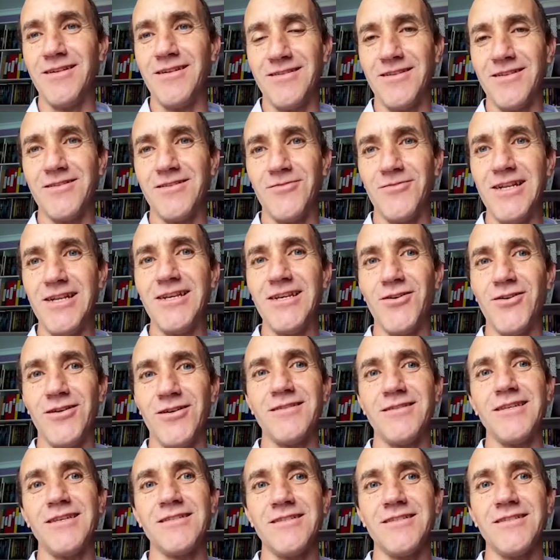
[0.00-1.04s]
really got
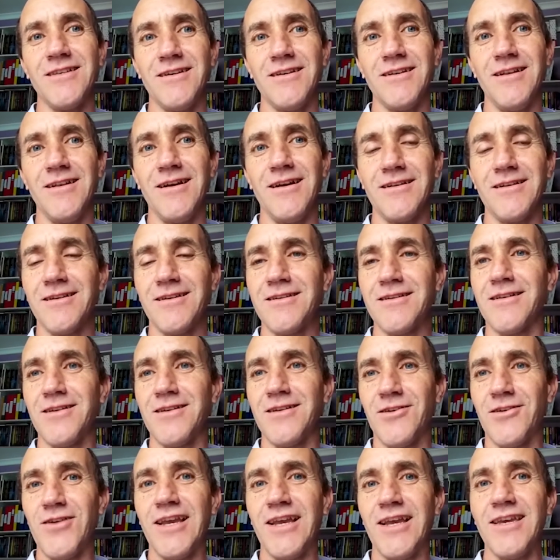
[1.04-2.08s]
things like
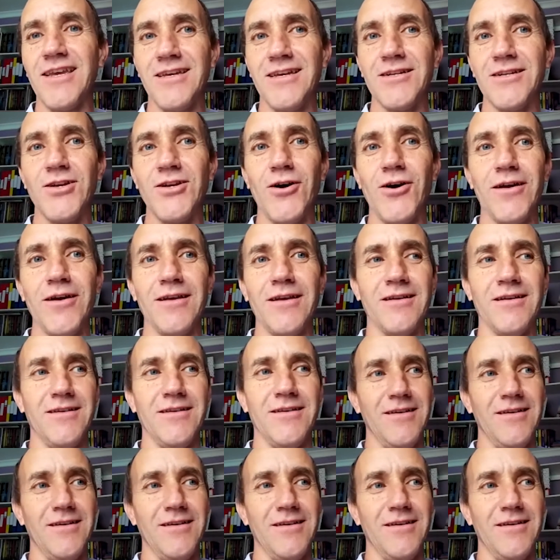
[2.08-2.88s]
cracking and going.